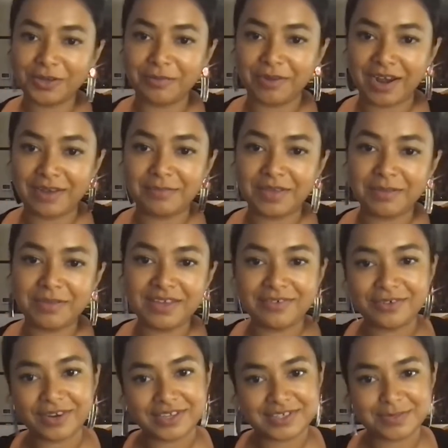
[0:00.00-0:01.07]
your brand may be,
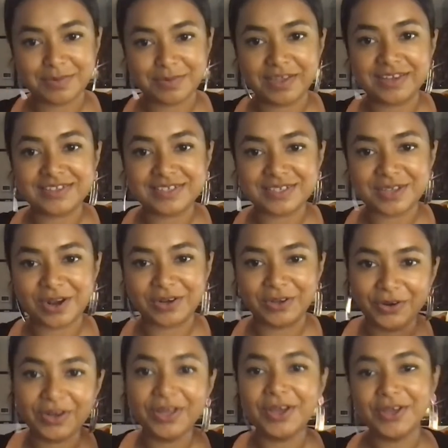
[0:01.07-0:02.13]
if your experience is not
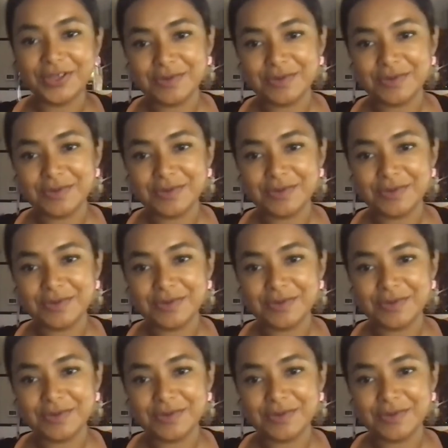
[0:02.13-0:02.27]
good,